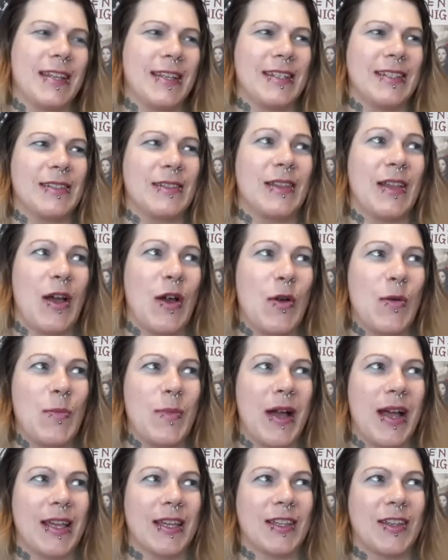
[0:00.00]
and oh
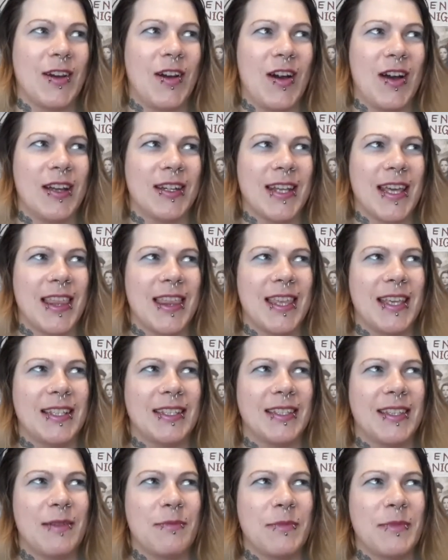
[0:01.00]
my god, I
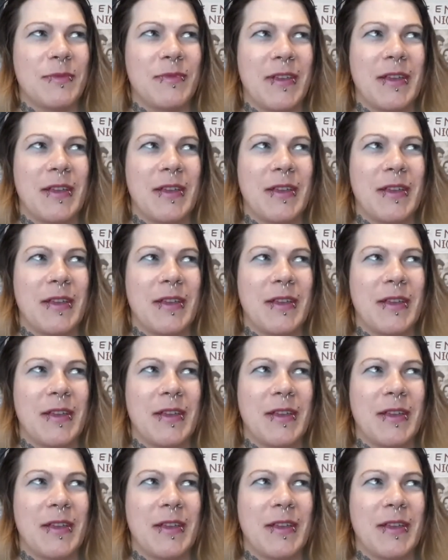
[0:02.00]
think some